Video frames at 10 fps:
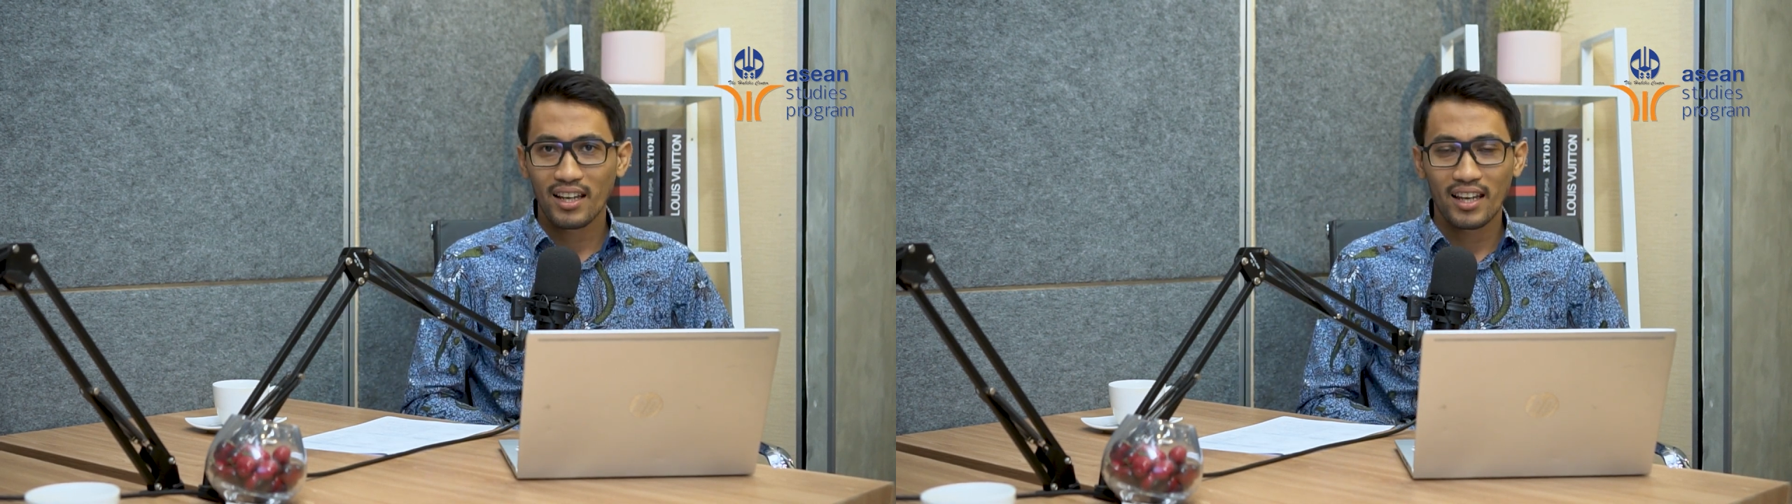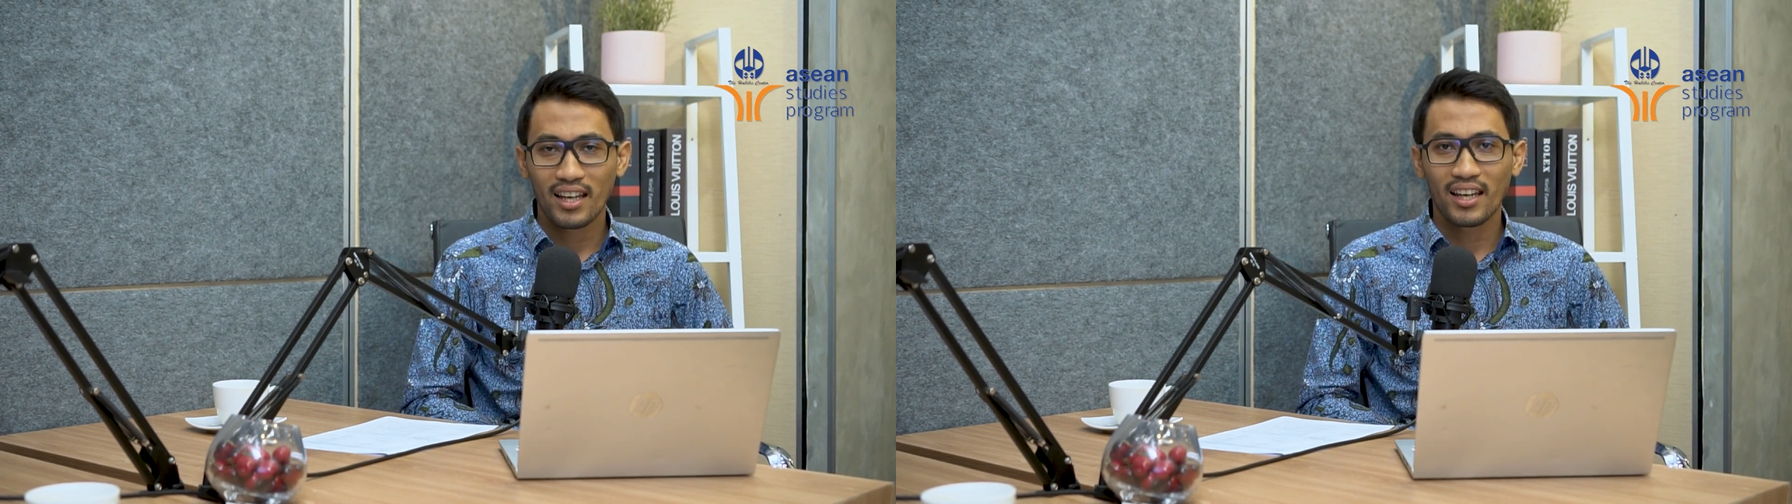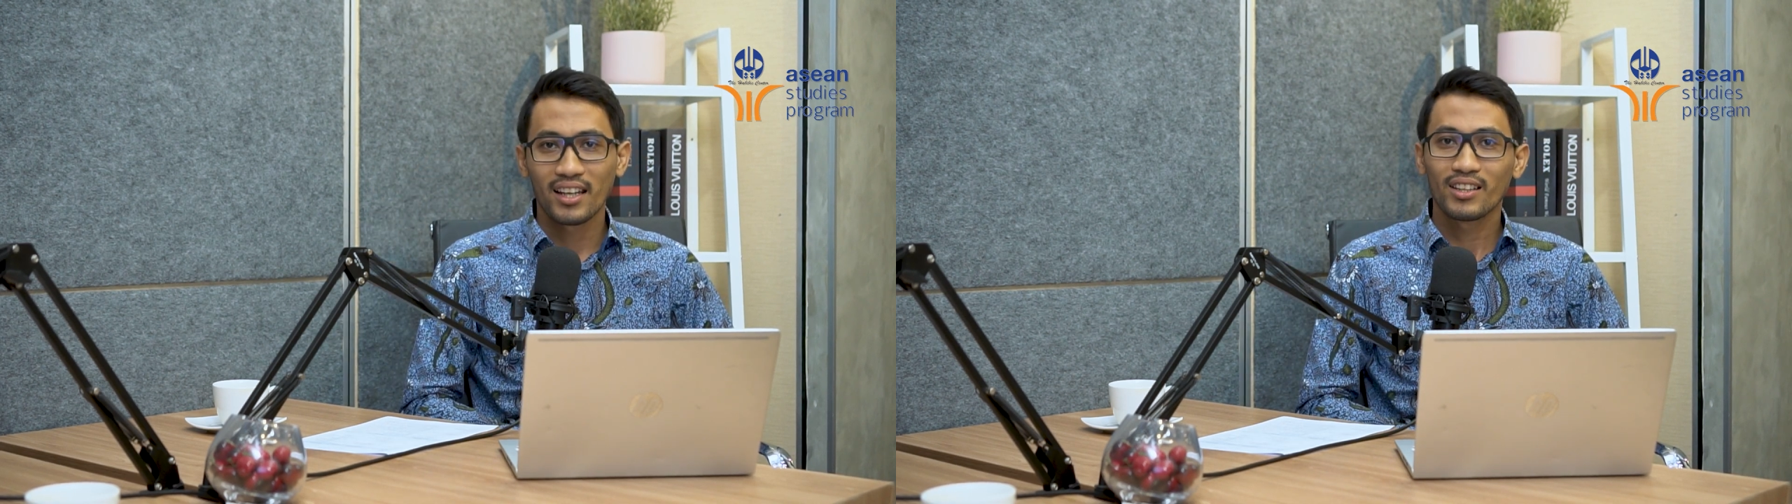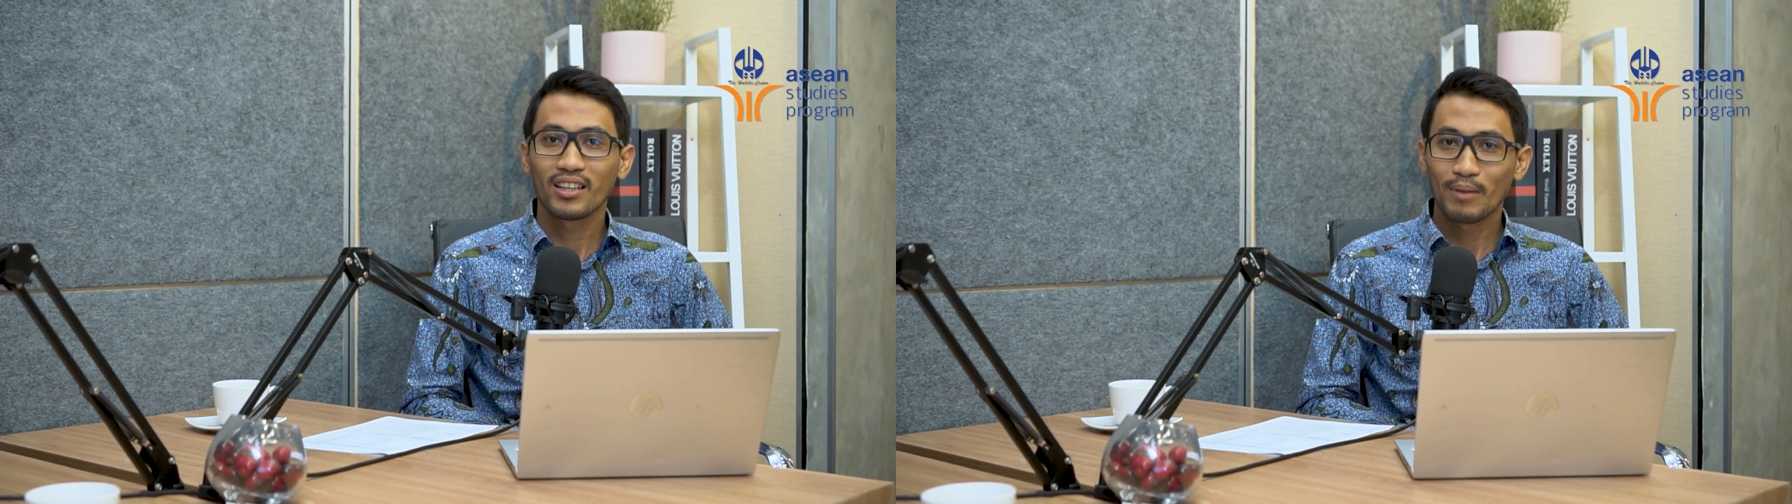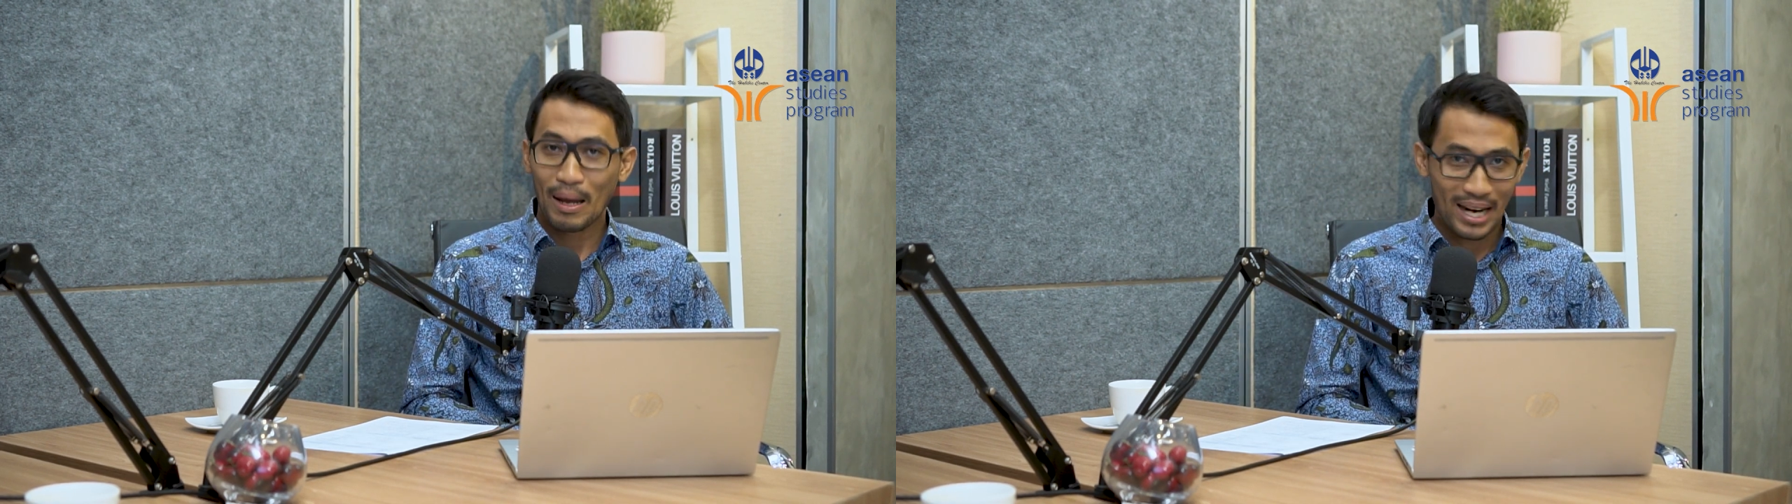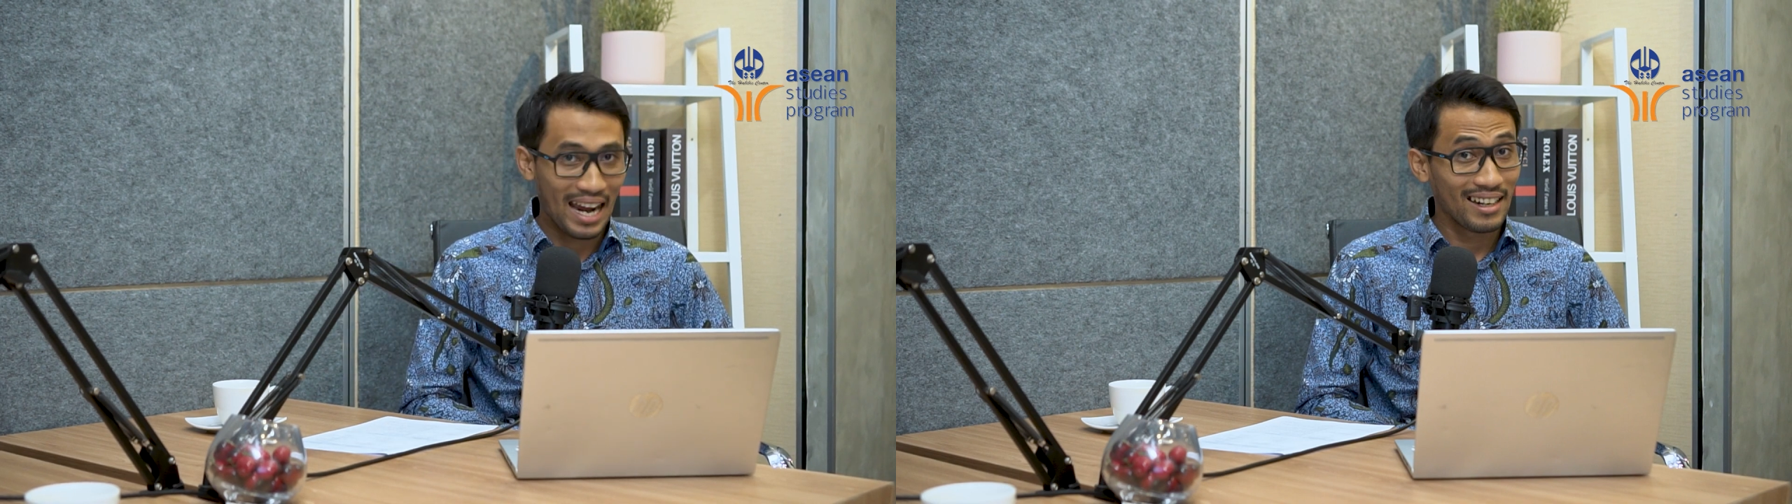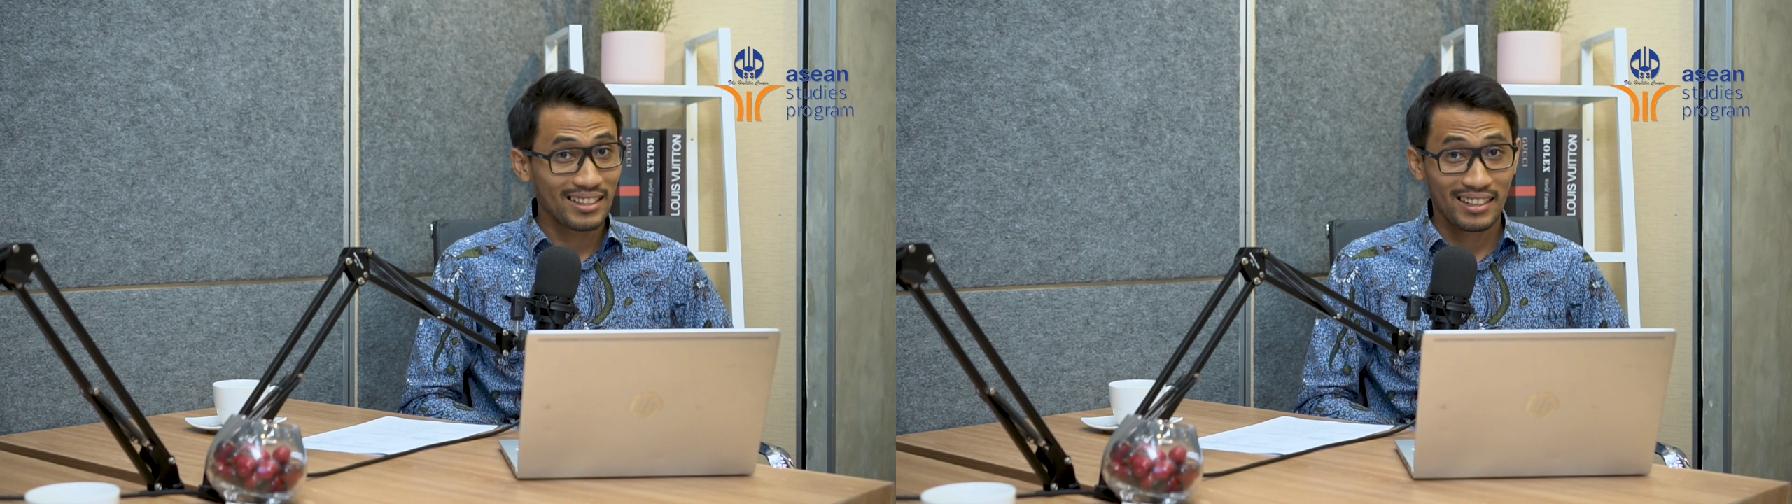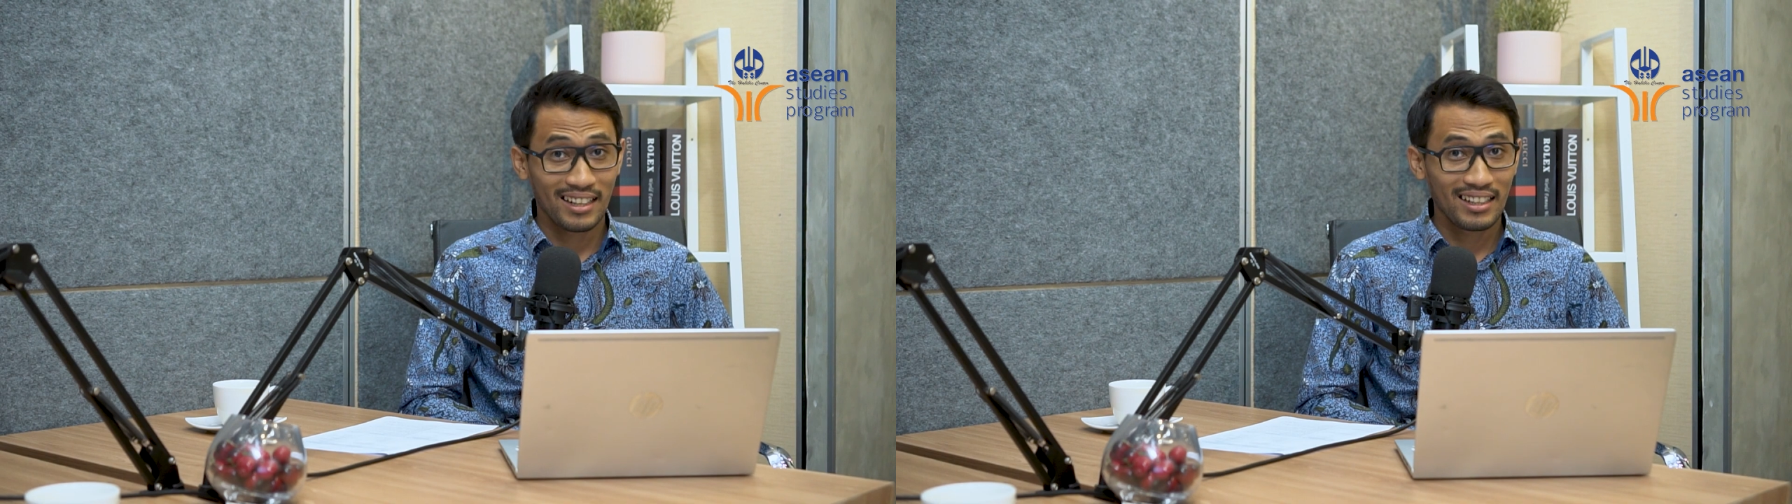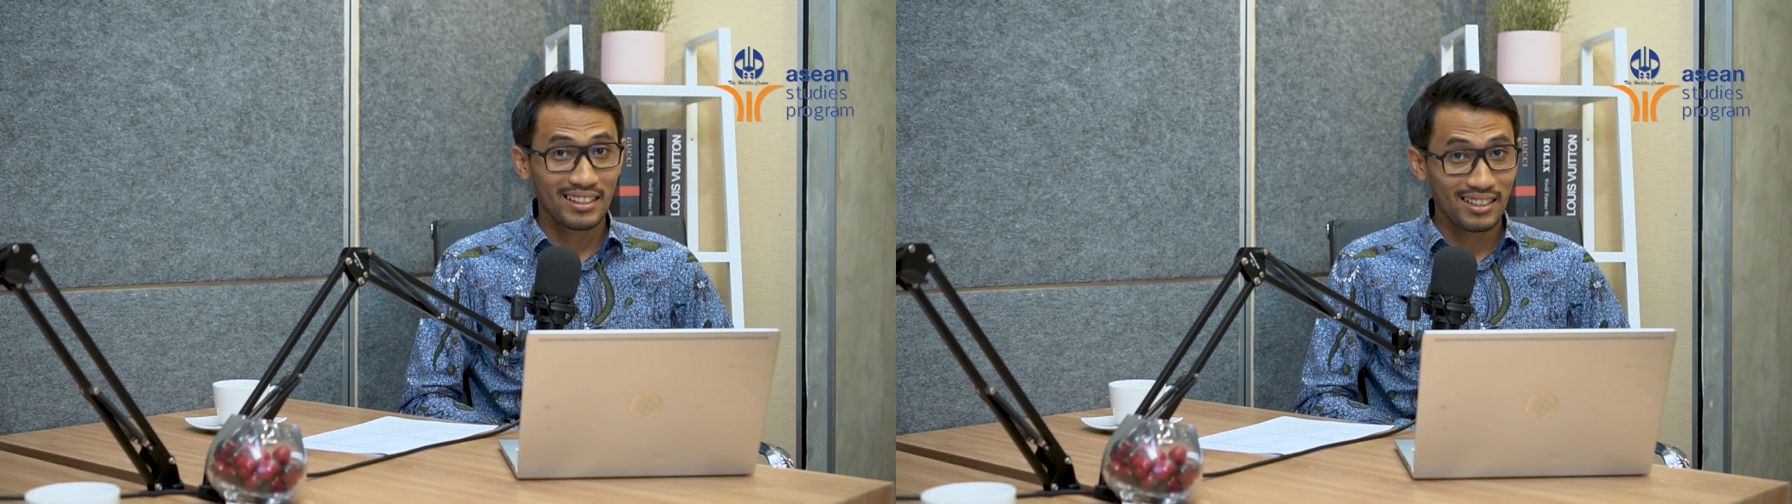And by understanding